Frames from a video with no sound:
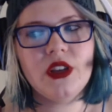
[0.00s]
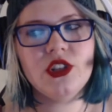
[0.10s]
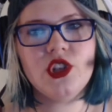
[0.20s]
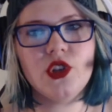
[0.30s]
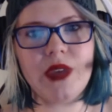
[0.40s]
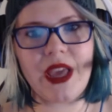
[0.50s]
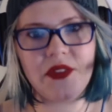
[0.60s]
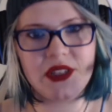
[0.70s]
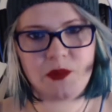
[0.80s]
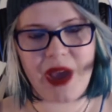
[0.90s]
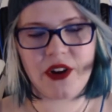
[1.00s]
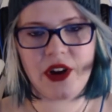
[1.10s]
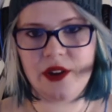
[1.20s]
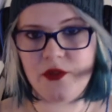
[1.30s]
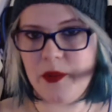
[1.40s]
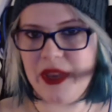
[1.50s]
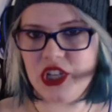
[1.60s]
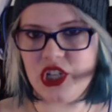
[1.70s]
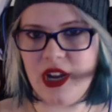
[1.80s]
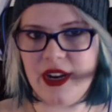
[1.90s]
to get this background
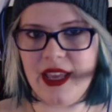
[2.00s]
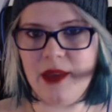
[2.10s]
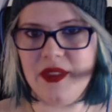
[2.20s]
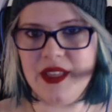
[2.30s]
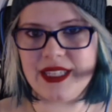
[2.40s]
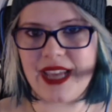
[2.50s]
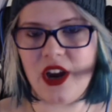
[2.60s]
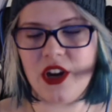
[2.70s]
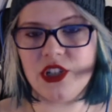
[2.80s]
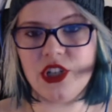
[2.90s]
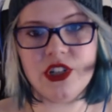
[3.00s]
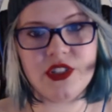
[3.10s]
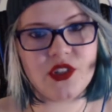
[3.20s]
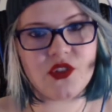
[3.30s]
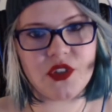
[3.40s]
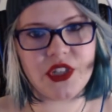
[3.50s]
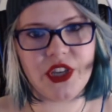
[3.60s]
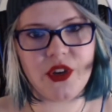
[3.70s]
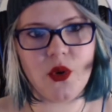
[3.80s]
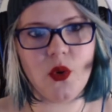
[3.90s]
information on him and these characters is really
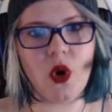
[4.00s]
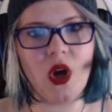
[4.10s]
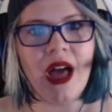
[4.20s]
cool.